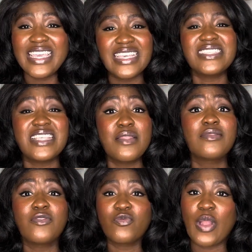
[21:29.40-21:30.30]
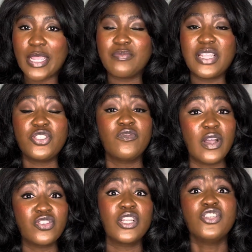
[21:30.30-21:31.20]
is in the right place. You've
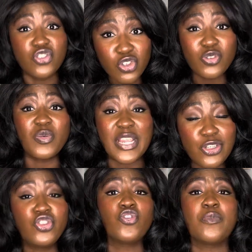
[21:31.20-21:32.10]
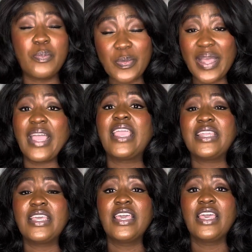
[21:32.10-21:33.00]
actually trained your
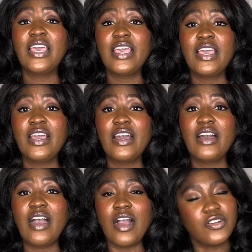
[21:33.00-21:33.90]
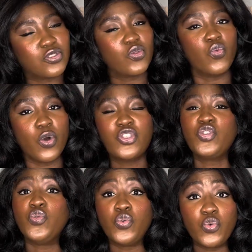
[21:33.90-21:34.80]
mind as to
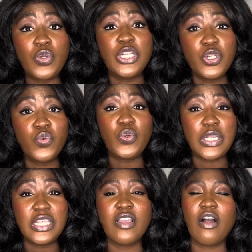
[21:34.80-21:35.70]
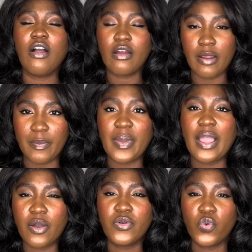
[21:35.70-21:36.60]
what you really, really are
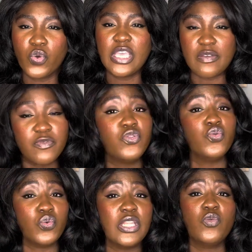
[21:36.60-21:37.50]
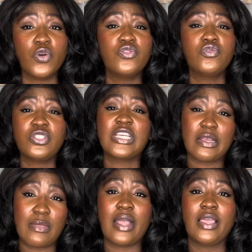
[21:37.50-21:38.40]
about if you really want to
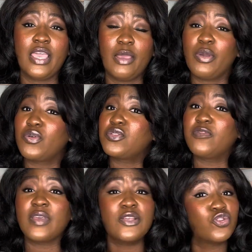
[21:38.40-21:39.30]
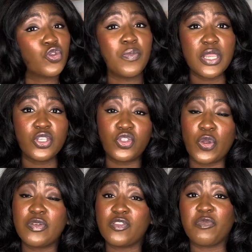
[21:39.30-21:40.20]
jackpot. Because you've heard so many
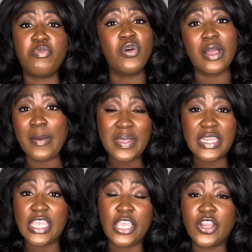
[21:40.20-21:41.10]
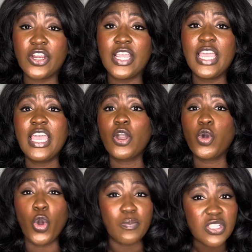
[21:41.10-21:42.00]
stories of people coming here,
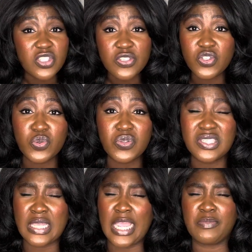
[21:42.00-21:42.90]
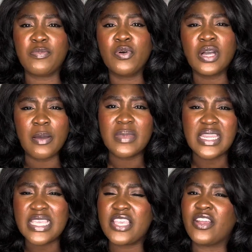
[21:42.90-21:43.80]
committing suicide, people
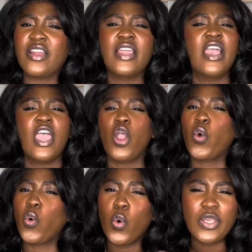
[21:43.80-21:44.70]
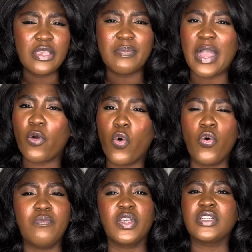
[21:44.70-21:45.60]
coming in here and going back
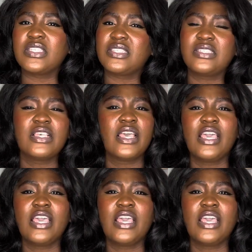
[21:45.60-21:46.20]
home because